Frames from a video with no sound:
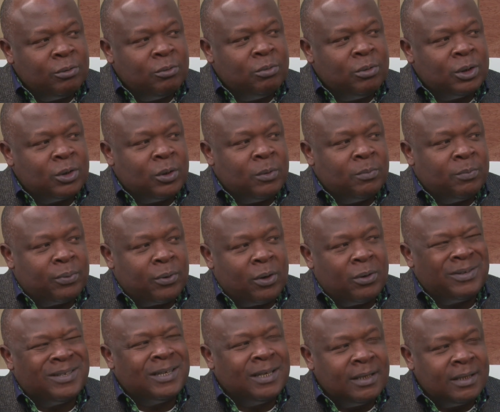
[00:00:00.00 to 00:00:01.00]
with some
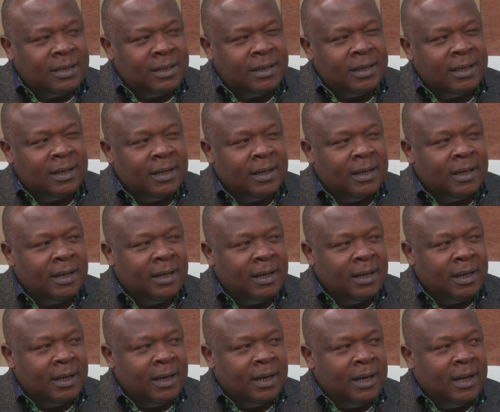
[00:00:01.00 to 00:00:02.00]
proxies
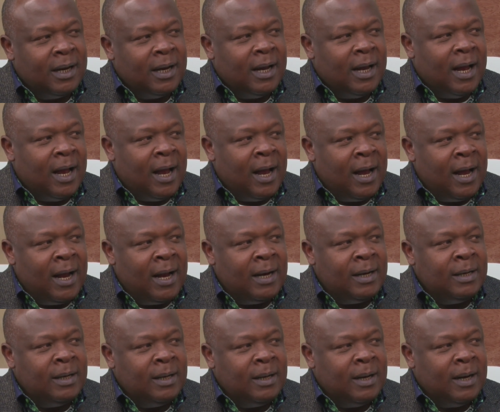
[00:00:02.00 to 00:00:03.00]

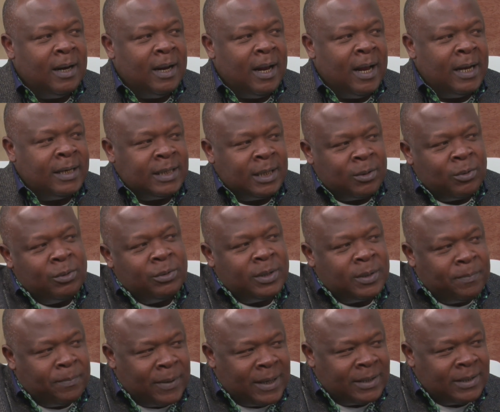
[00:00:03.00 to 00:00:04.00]
and executes
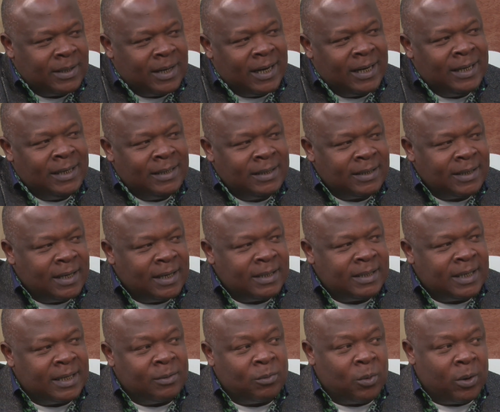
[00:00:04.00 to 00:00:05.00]
personal interest
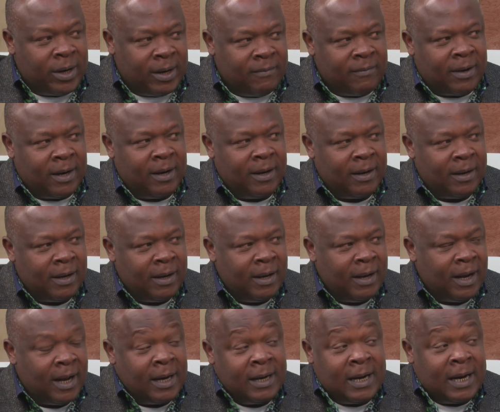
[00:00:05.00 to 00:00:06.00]
and whatever,
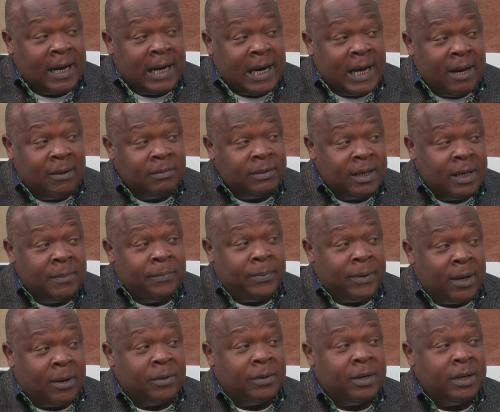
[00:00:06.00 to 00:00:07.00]
and the account a
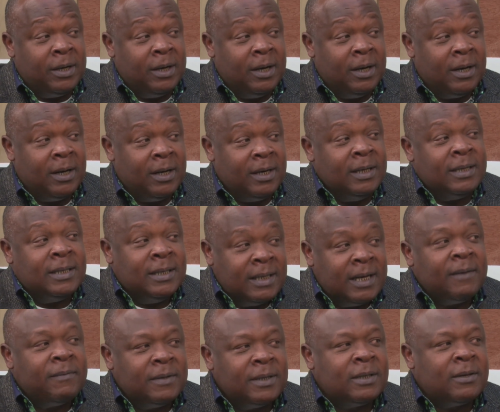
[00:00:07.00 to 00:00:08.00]
priori is in
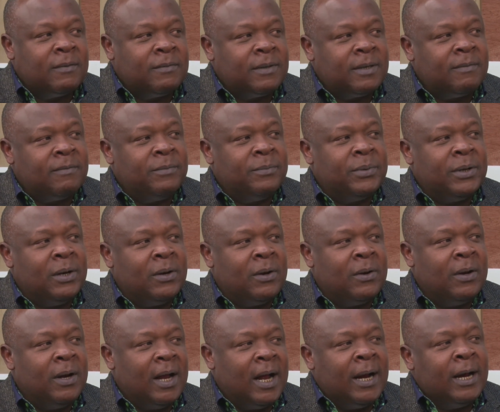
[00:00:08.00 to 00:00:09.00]
deficit of 7 billion,
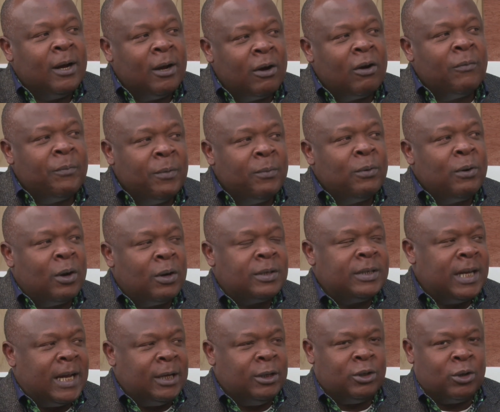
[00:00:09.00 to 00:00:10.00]
and a lot of people lost
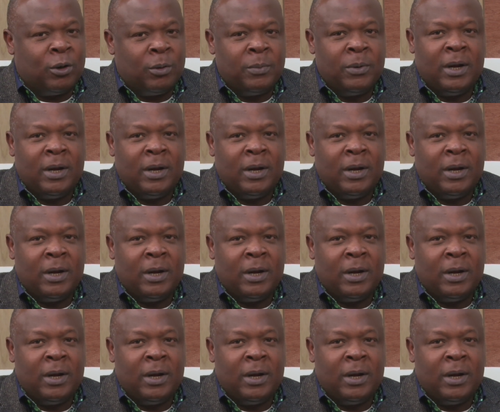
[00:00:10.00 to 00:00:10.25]
their job.